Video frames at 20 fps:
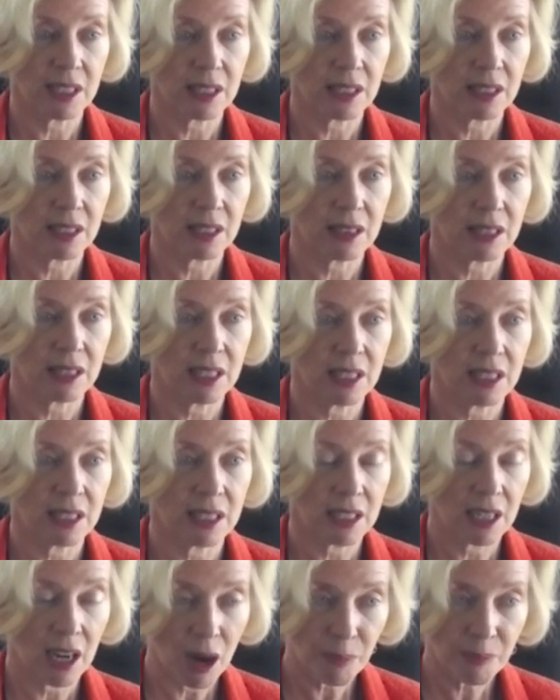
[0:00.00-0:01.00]

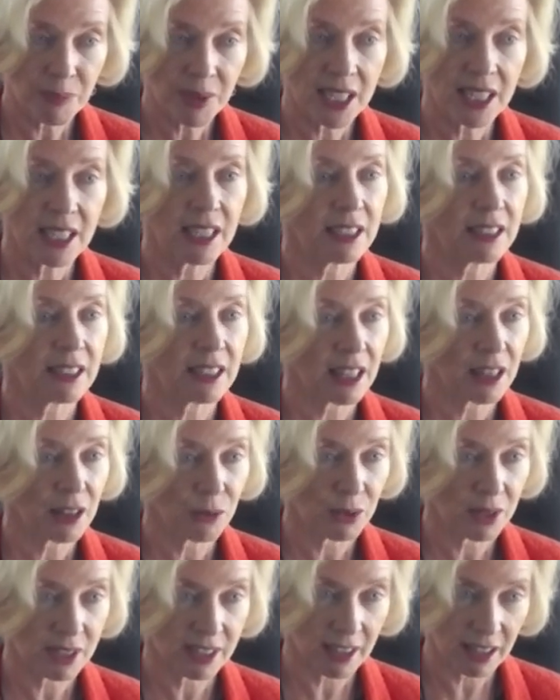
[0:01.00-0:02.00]
the company is
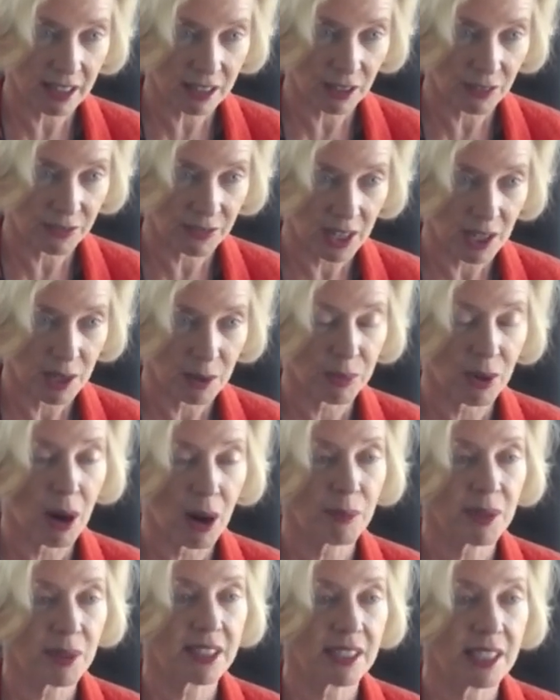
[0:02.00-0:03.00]
that the results are very
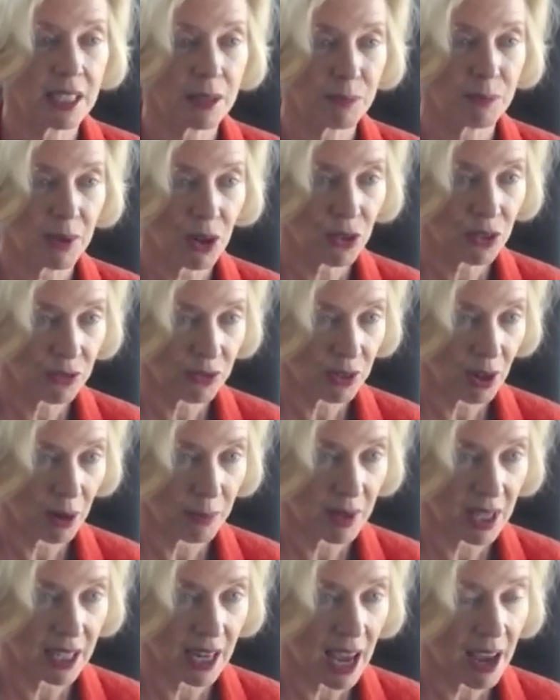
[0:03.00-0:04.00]
promising, both
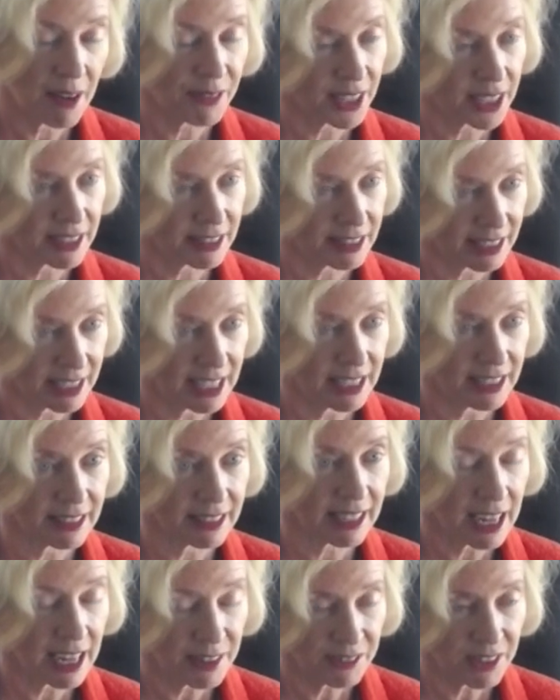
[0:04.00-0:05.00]
from an efficacy
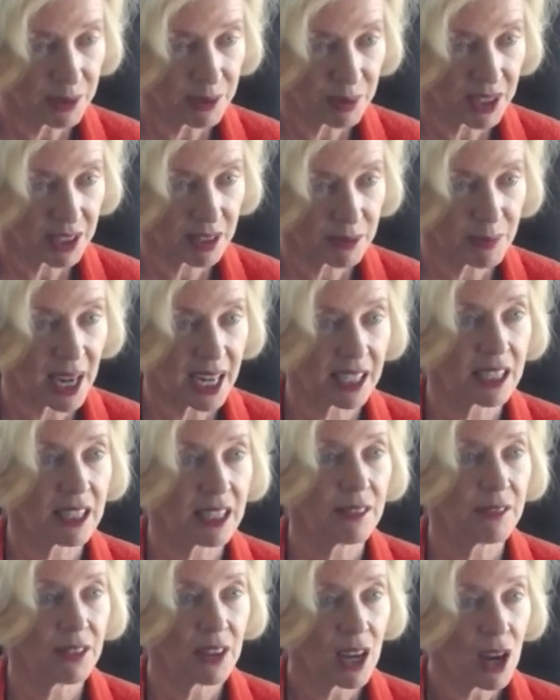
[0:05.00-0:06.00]
and safety
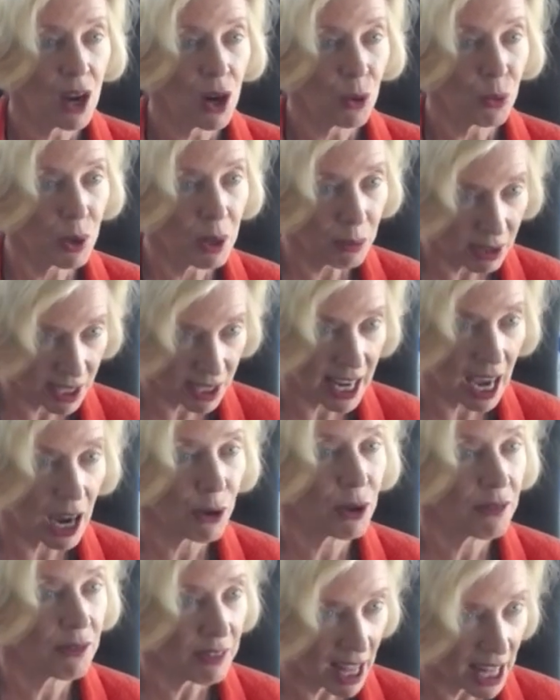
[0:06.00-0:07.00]
perspective. We will
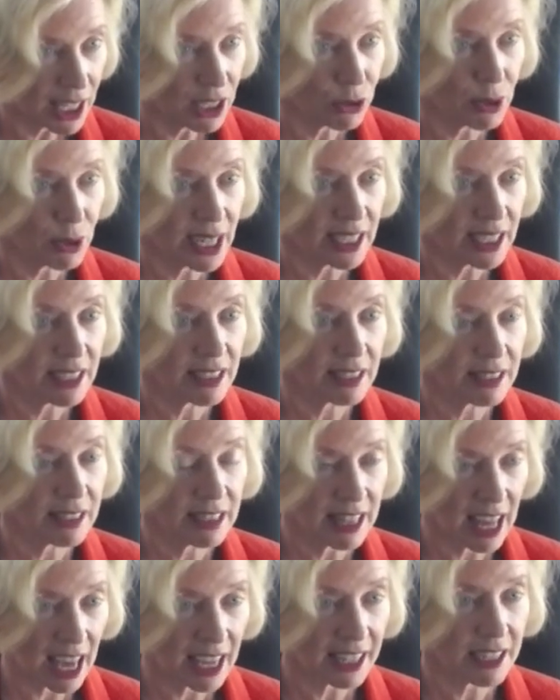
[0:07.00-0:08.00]
now evaluate
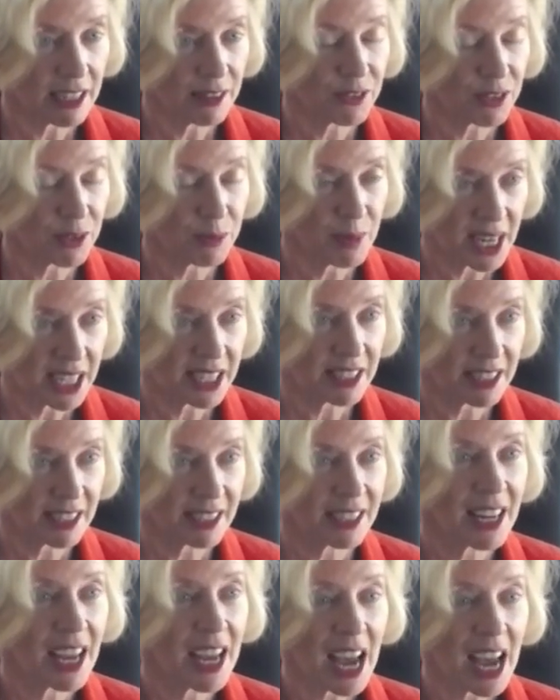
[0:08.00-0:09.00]
that
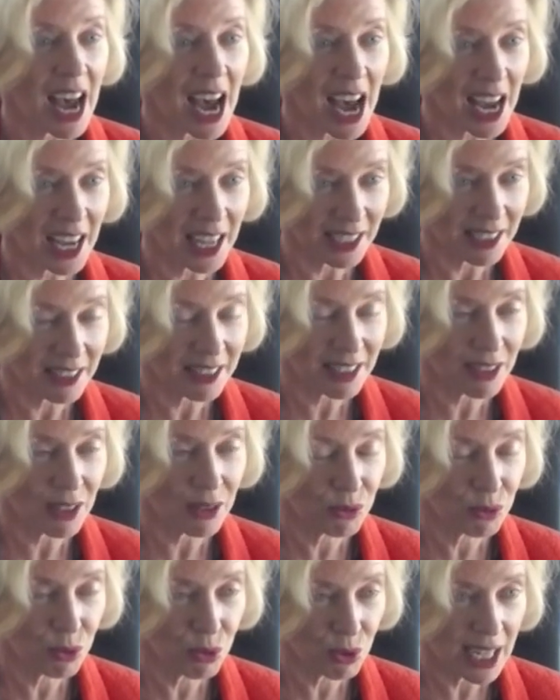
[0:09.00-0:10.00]
information and
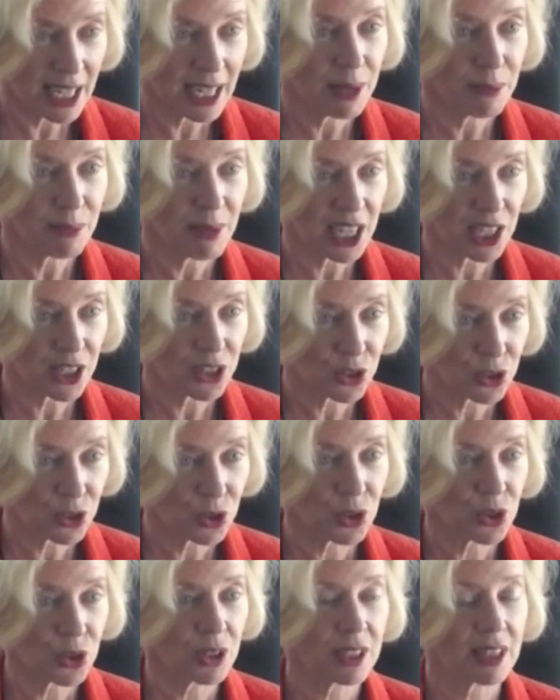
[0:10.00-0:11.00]
really make
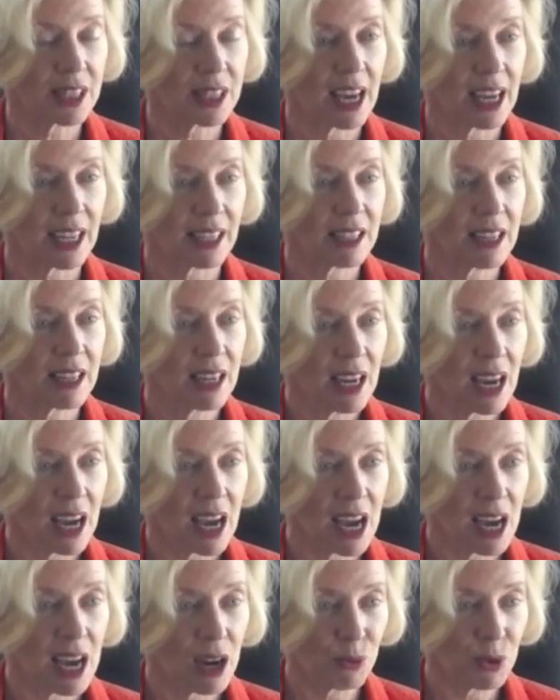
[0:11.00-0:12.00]
sure
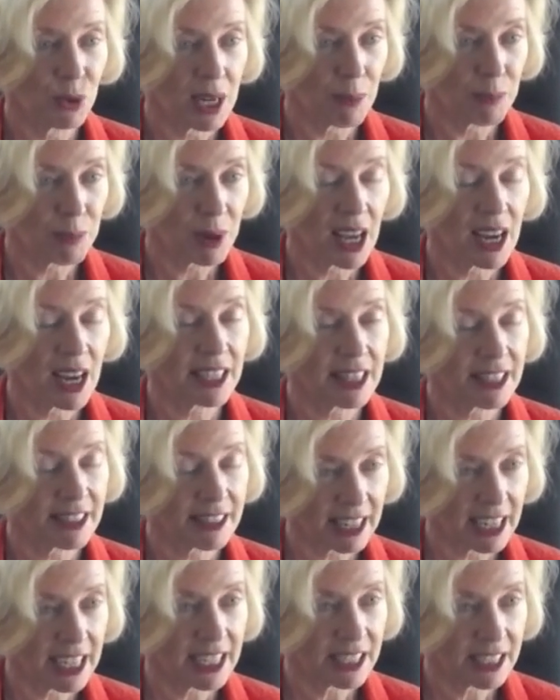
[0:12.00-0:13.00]
that we apply the
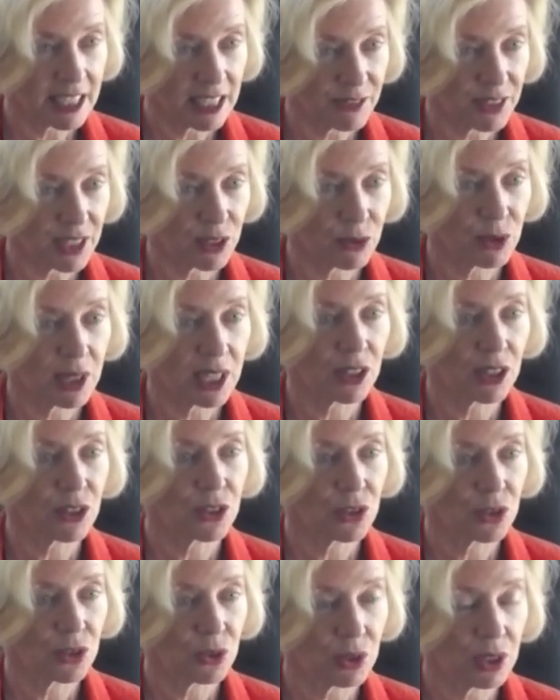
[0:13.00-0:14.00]
scientific
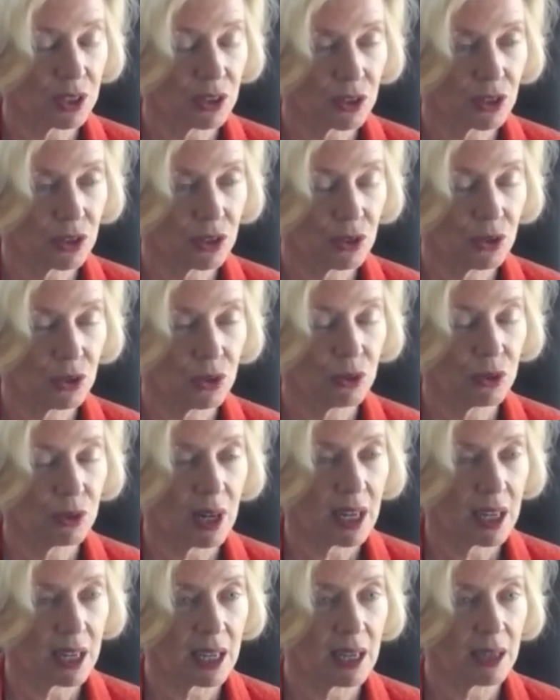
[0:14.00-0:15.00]
rigor
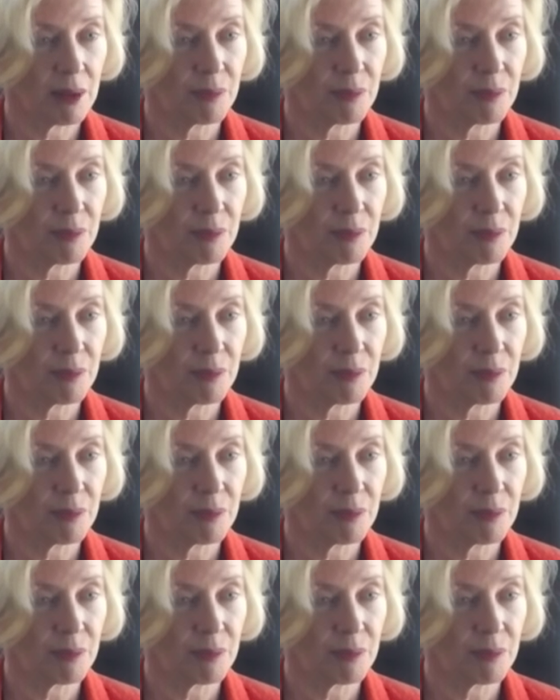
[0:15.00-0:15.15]
to